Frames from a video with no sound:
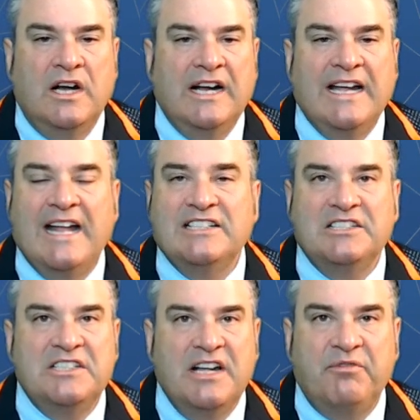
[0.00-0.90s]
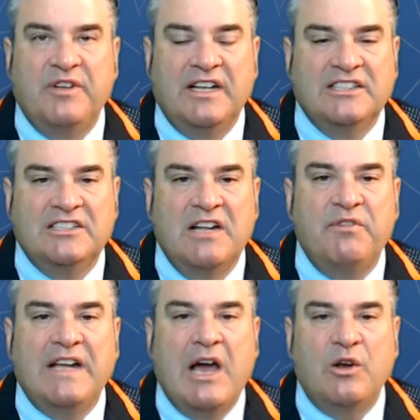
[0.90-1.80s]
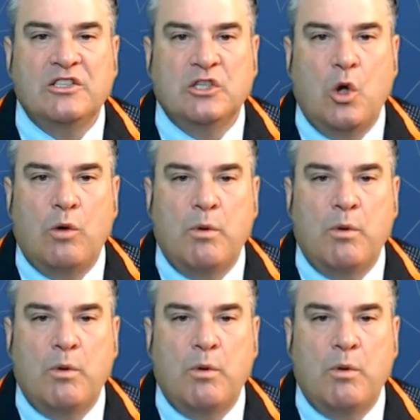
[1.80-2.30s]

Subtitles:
Again, sniffing out its lower